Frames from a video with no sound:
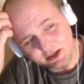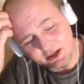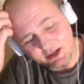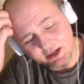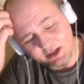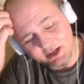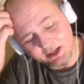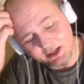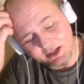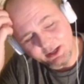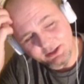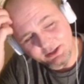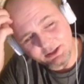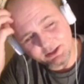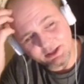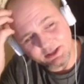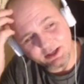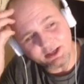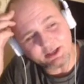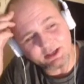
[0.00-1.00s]
I I like the
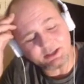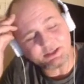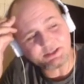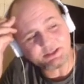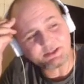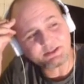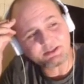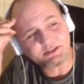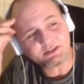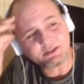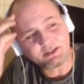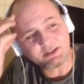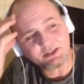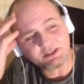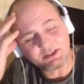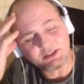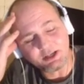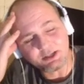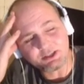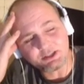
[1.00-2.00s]
guy's
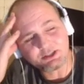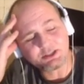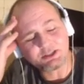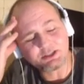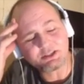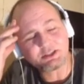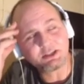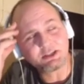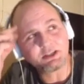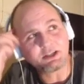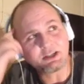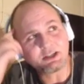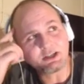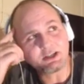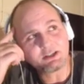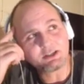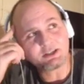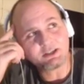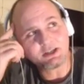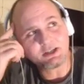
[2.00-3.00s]
intelligence, and I
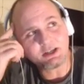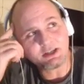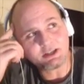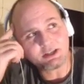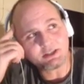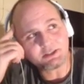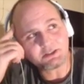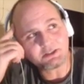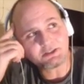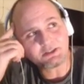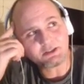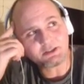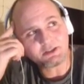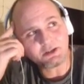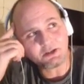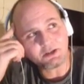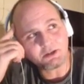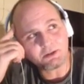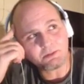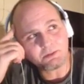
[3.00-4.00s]
like the guy's
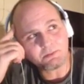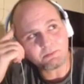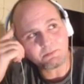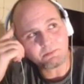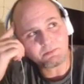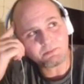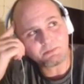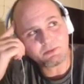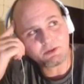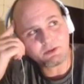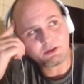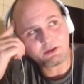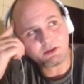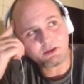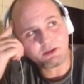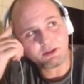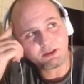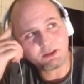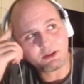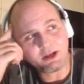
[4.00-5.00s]

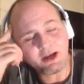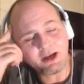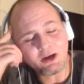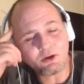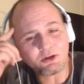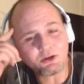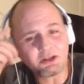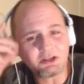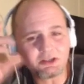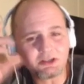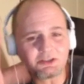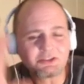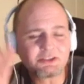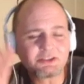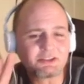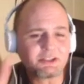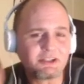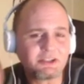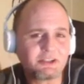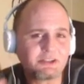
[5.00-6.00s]
how he
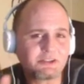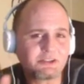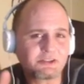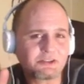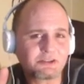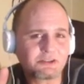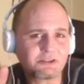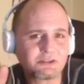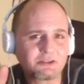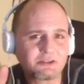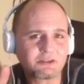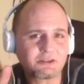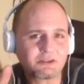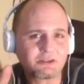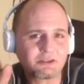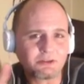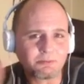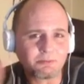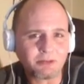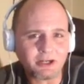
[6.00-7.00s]
sees
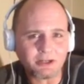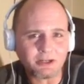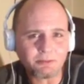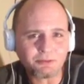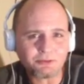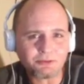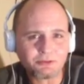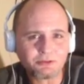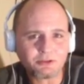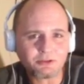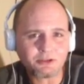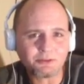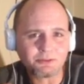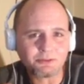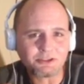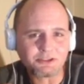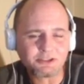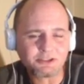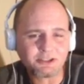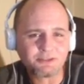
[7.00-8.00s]
the Bible.
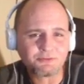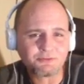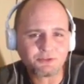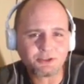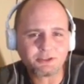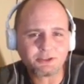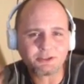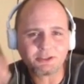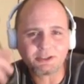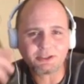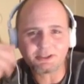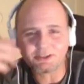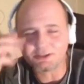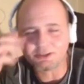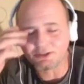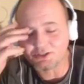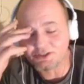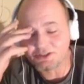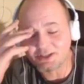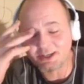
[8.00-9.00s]
It's different.
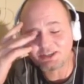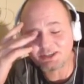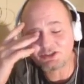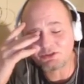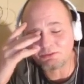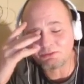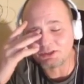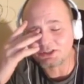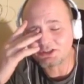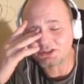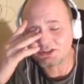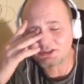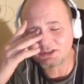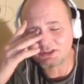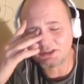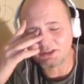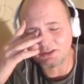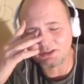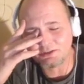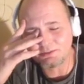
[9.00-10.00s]
There's not too much
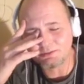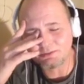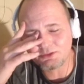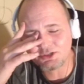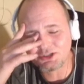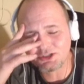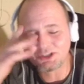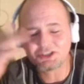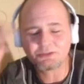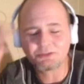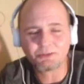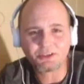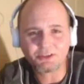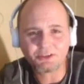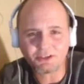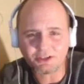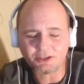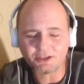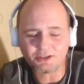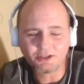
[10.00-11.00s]
judgment
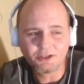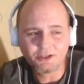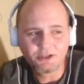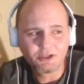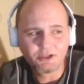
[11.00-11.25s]
there.